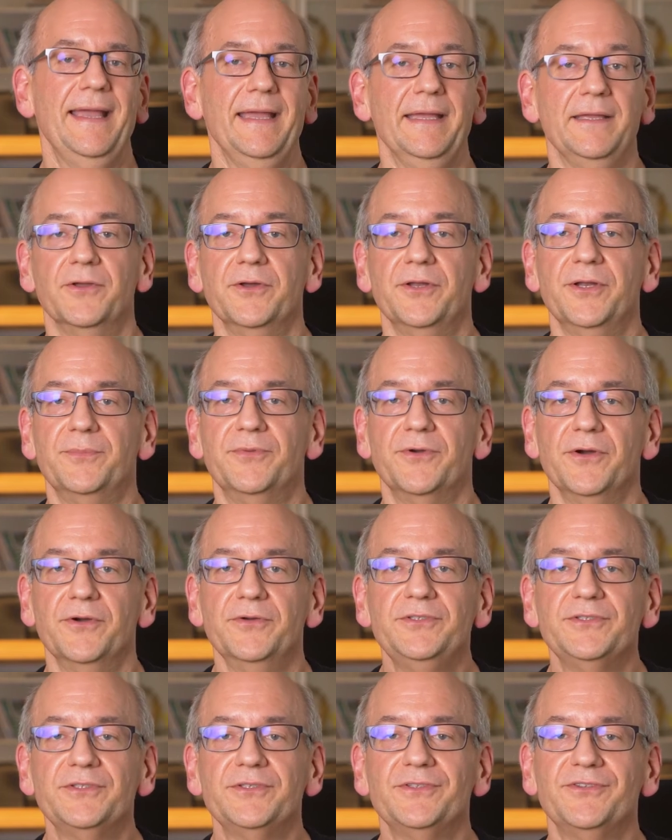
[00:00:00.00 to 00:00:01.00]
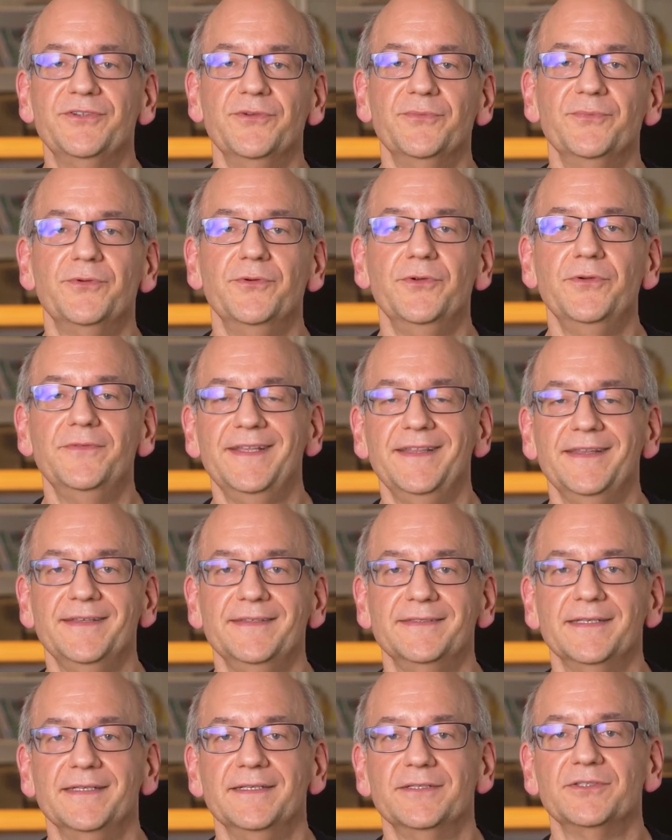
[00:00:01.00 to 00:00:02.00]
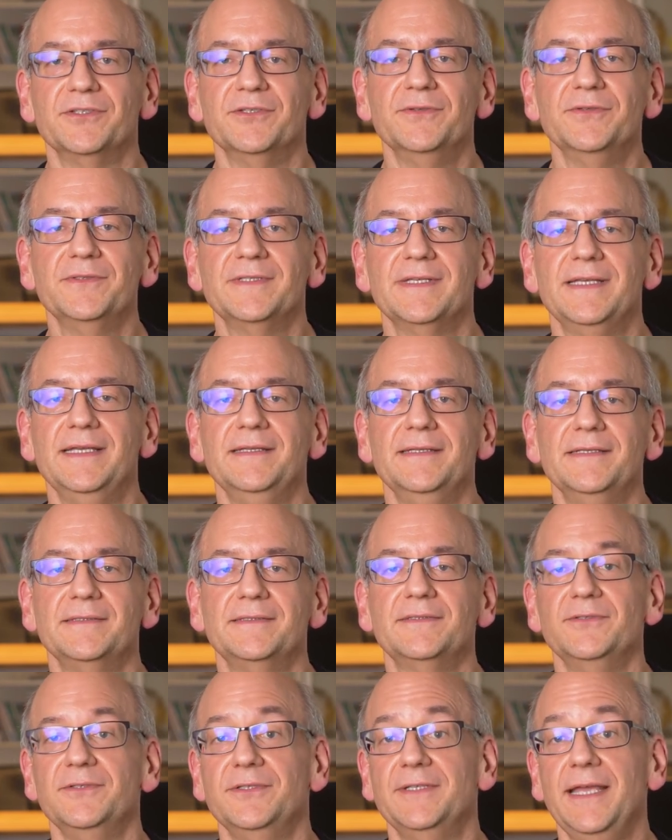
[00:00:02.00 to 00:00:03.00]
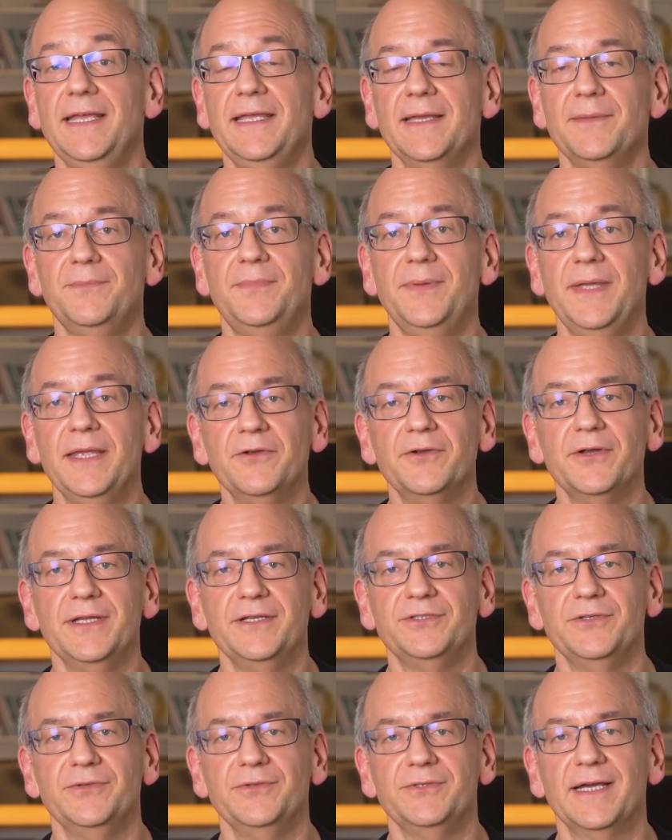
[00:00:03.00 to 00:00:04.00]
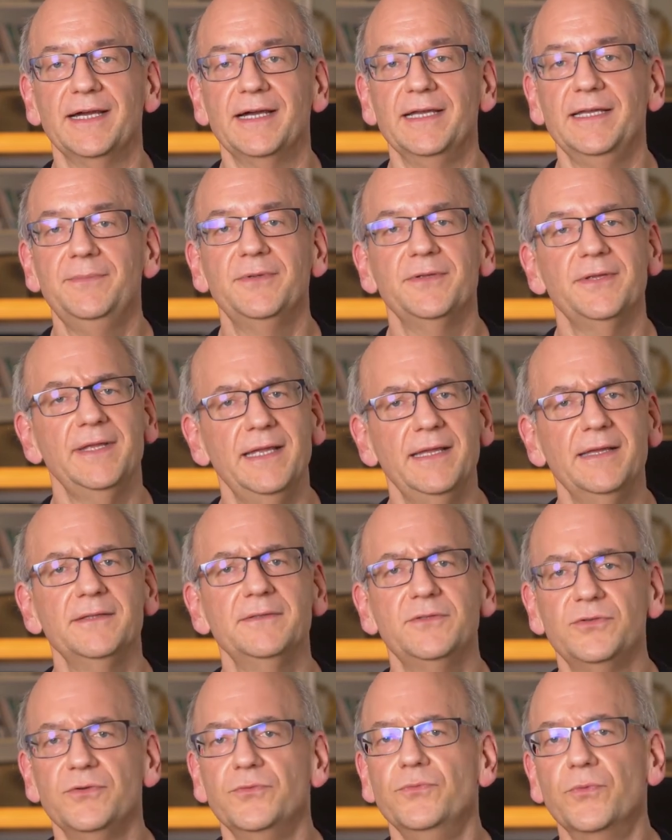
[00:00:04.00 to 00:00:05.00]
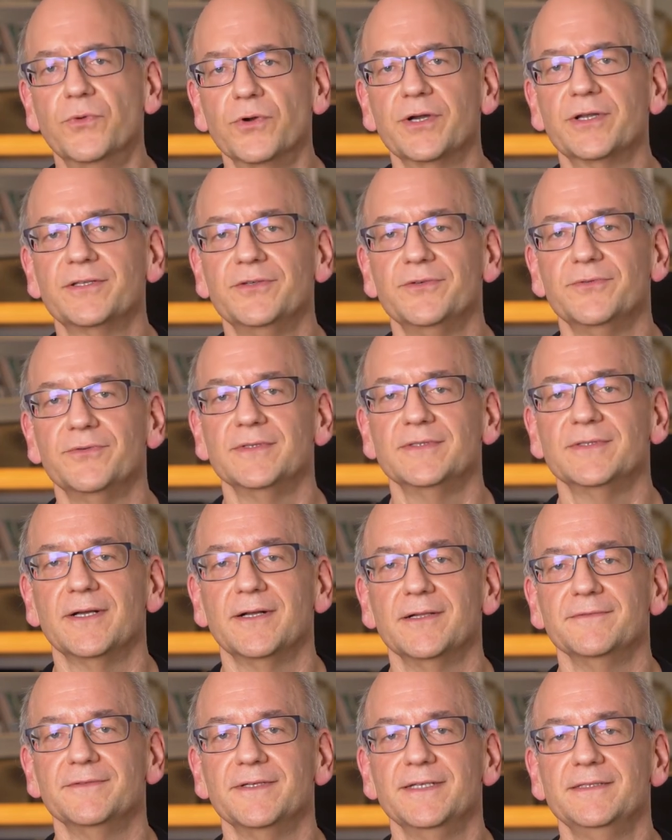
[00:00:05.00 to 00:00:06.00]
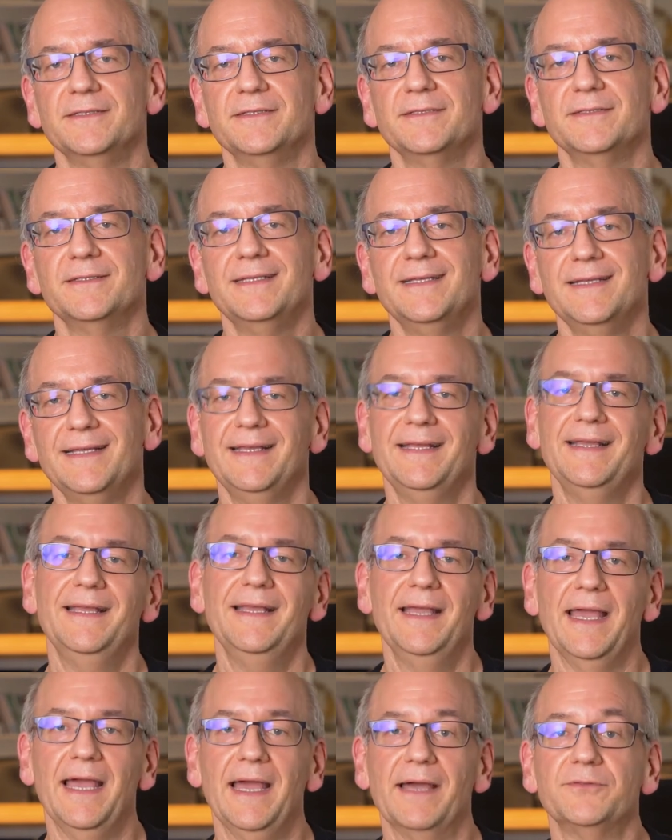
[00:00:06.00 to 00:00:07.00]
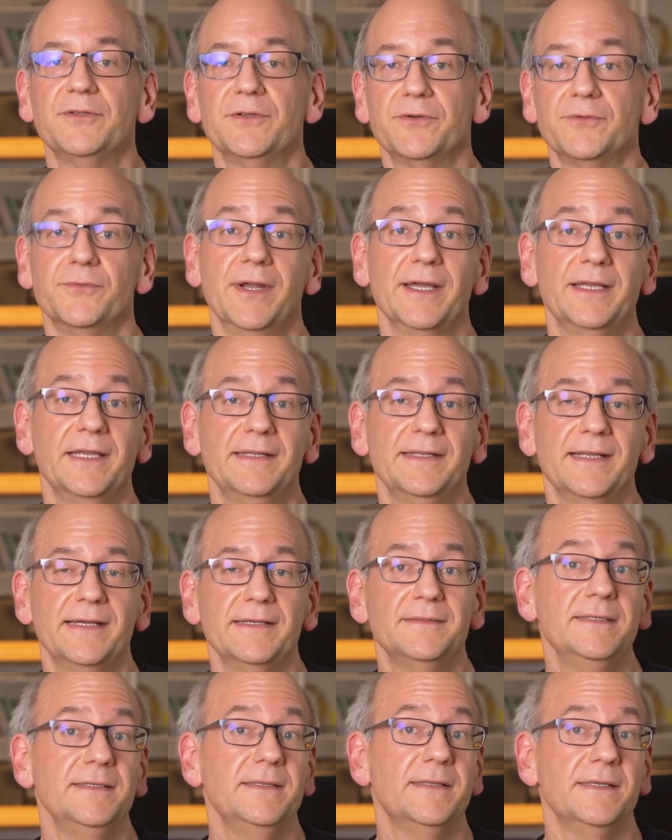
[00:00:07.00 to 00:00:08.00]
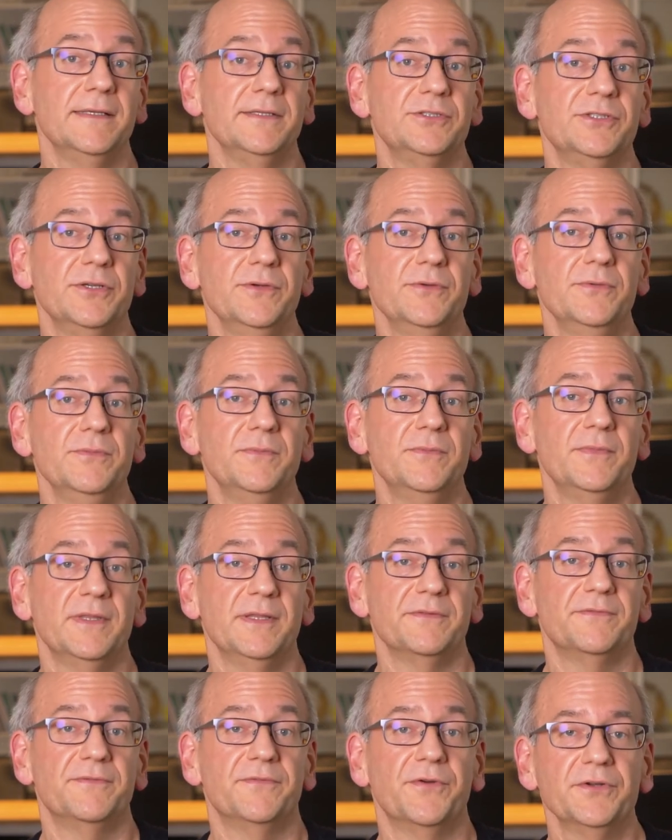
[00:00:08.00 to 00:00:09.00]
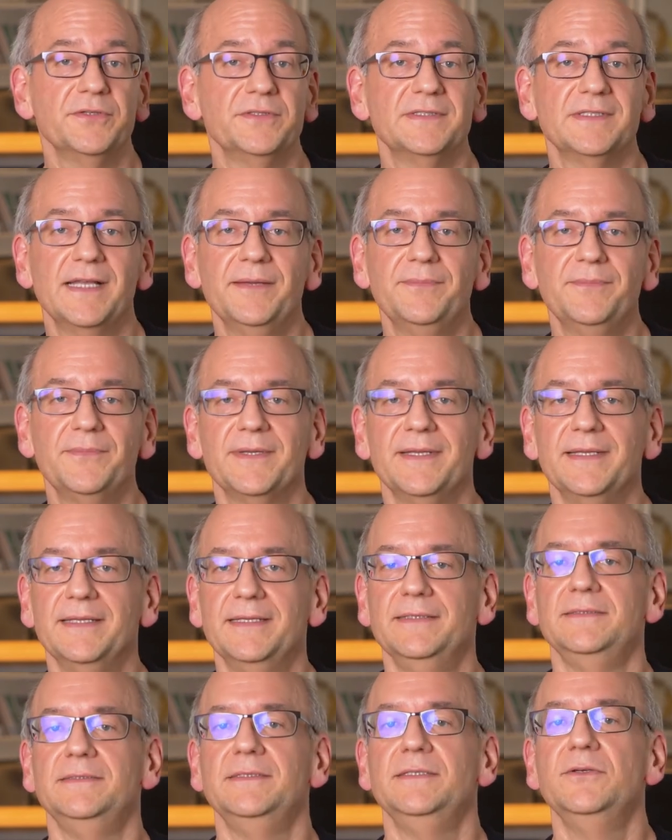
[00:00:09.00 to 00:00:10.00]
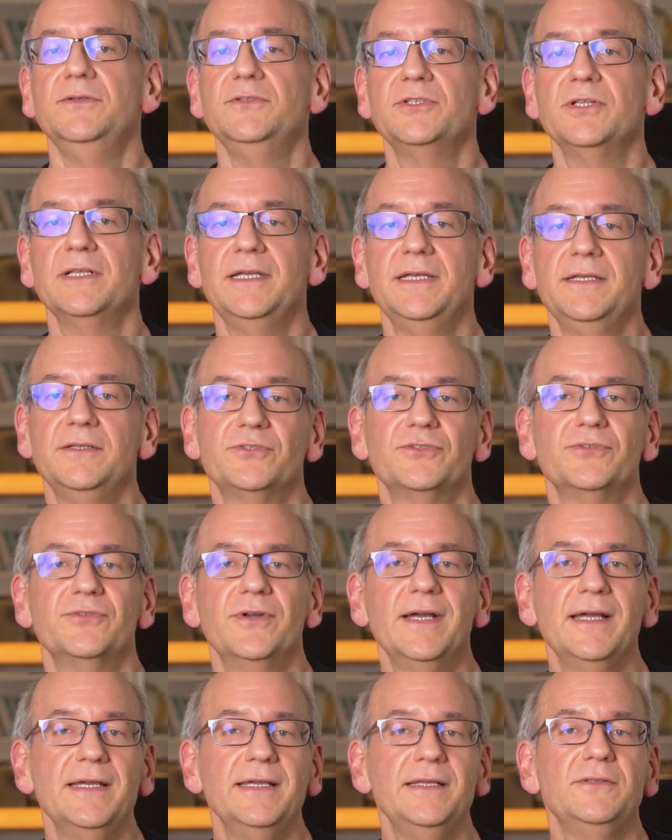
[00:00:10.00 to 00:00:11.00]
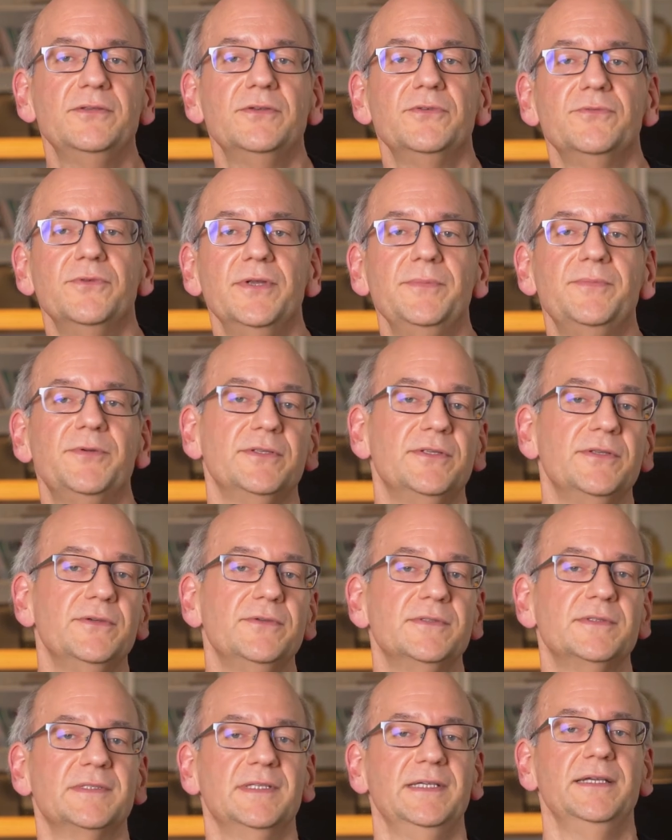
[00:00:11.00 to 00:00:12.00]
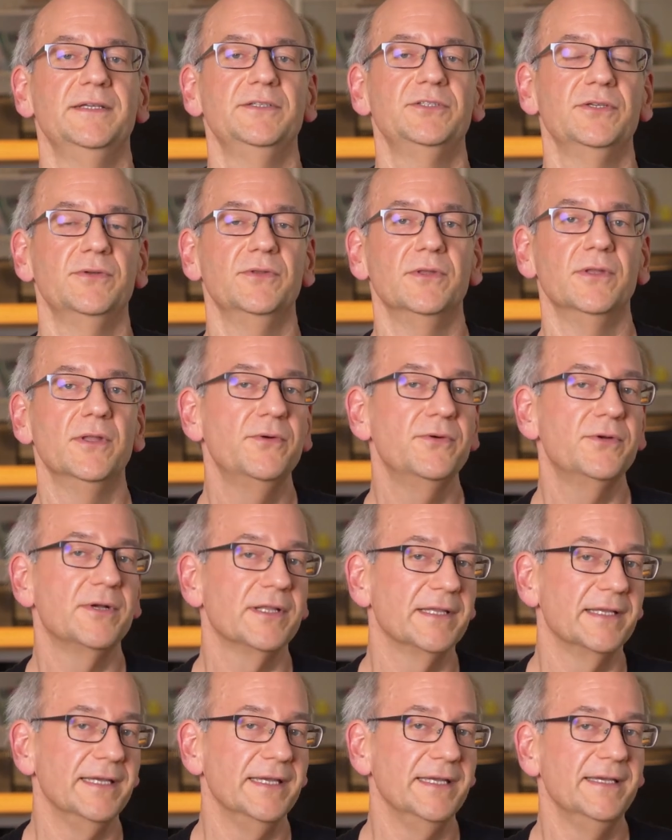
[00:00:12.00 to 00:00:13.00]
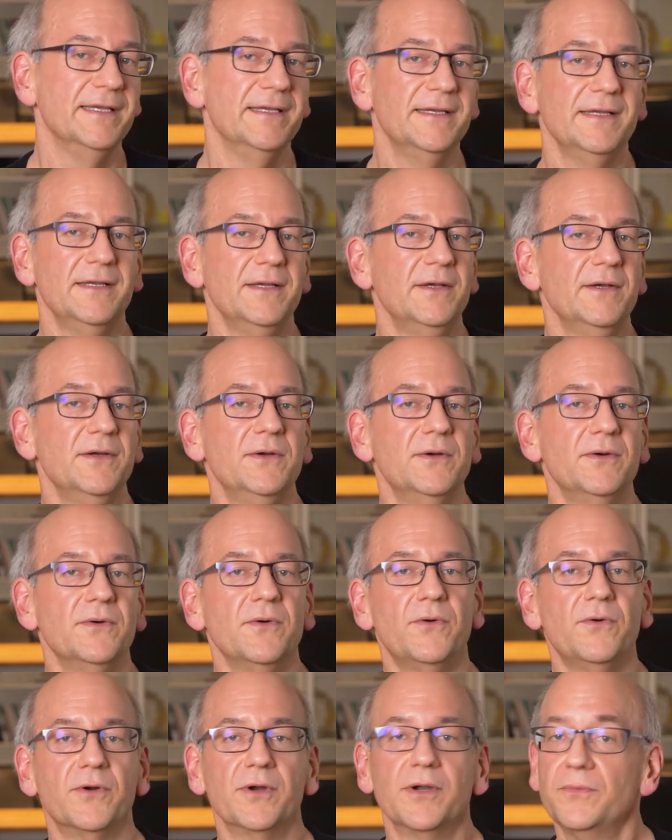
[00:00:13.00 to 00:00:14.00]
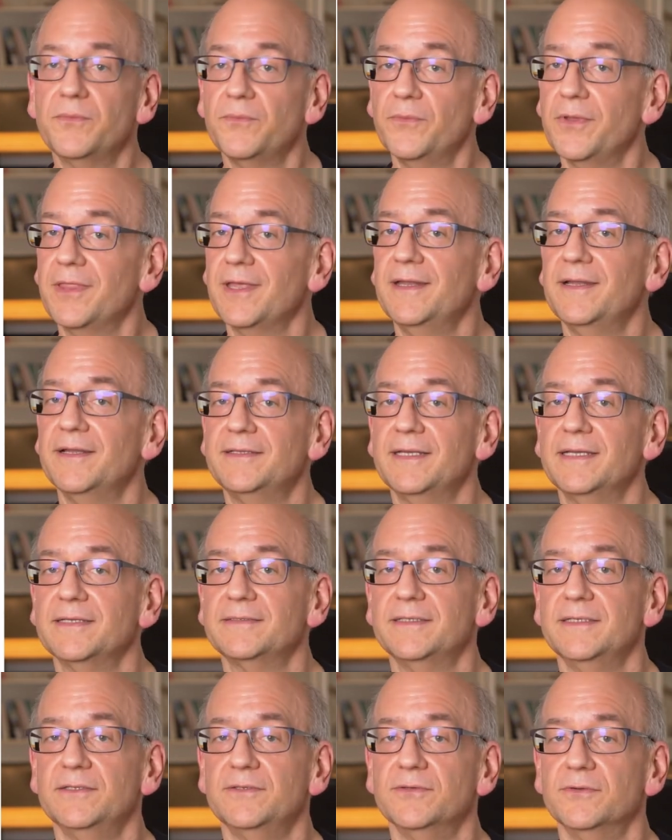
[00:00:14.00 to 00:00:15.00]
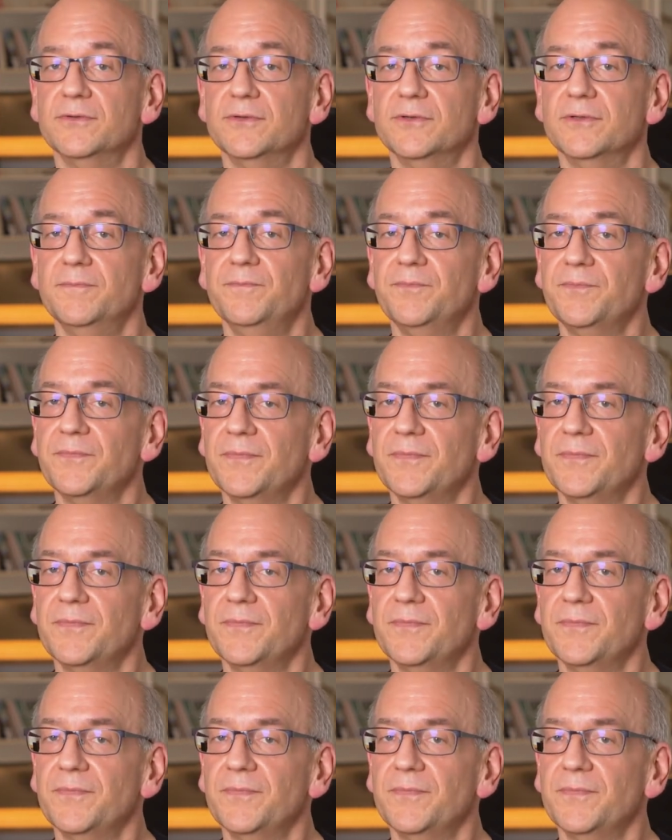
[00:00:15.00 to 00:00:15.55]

A good approach to improving these issues is to take a bigger issue type and to work to resolve it. After recognizing the issue, the first step is usually trying to reproduce the issue locally or within a testing tool.